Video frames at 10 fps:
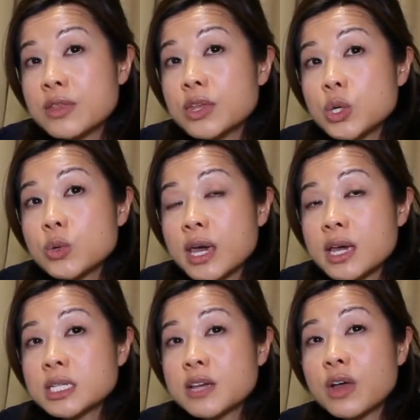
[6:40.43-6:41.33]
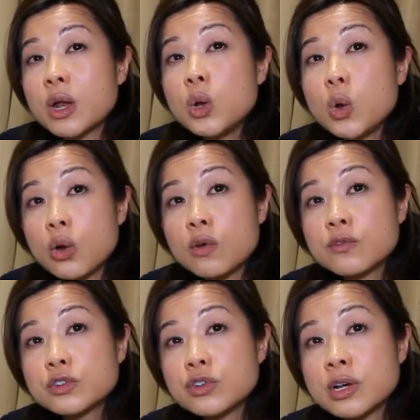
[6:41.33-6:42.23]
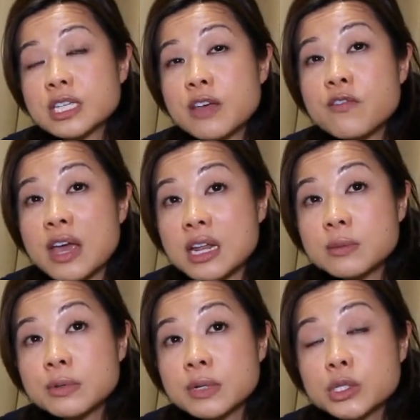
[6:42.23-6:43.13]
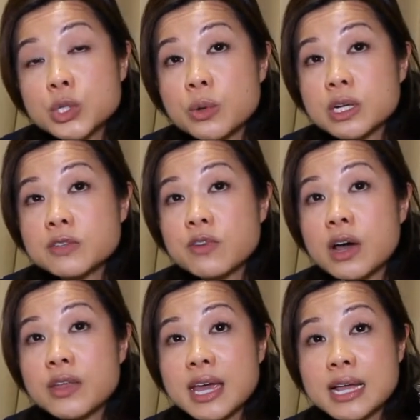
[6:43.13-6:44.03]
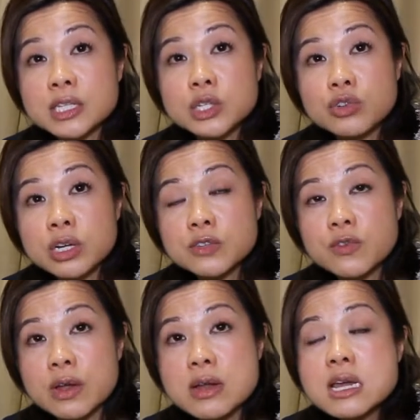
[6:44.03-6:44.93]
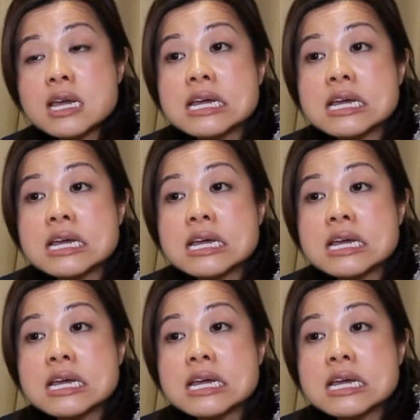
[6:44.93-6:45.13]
in the UK to have a lot of drugs available to us via the Cancer Drugs Fund.